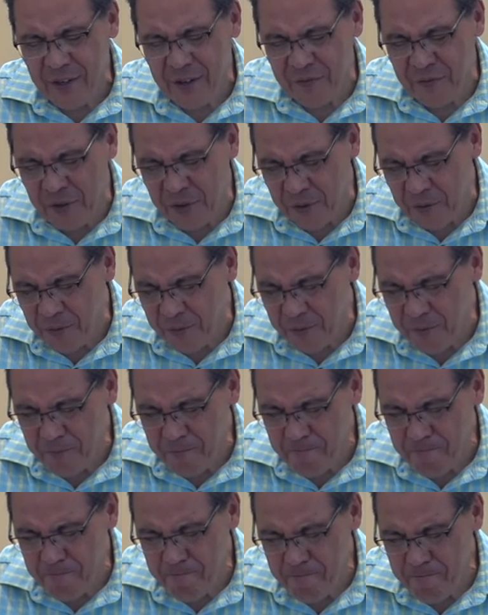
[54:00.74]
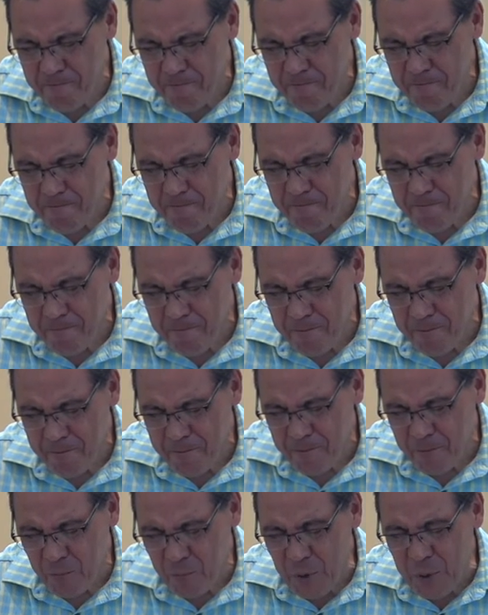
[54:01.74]
of you.
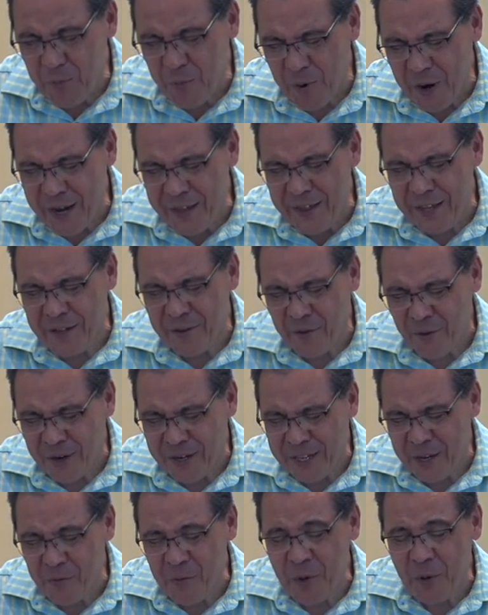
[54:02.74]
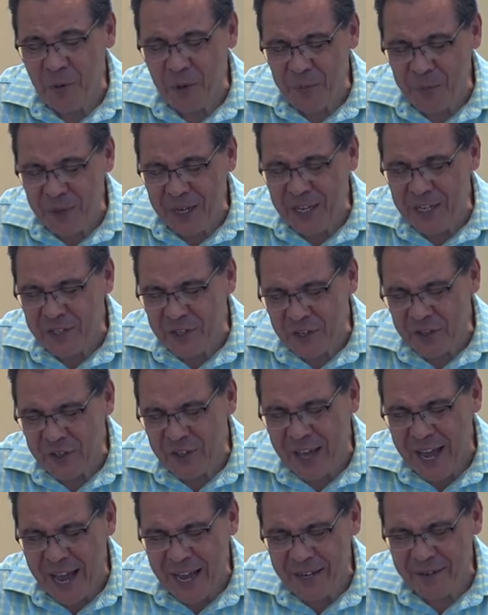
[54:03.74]
We pray then, Lord, that we would be
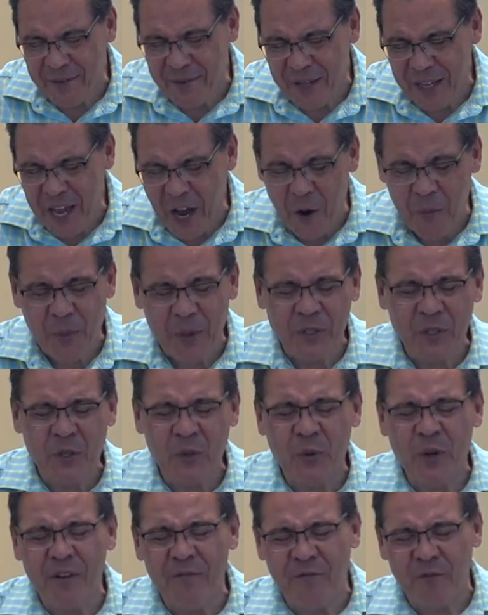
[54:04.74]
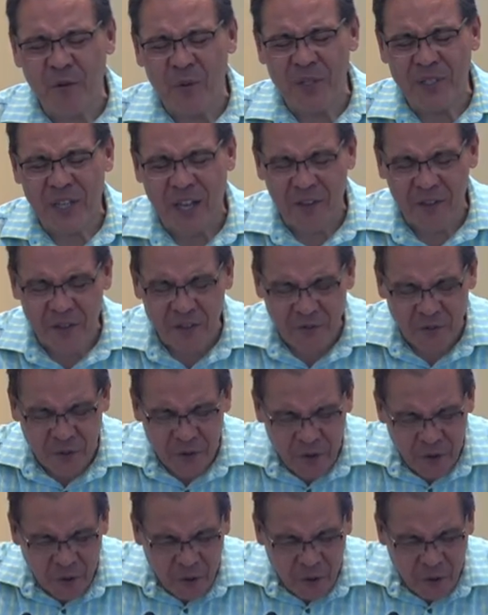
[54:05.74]
just that. Help us to influence others for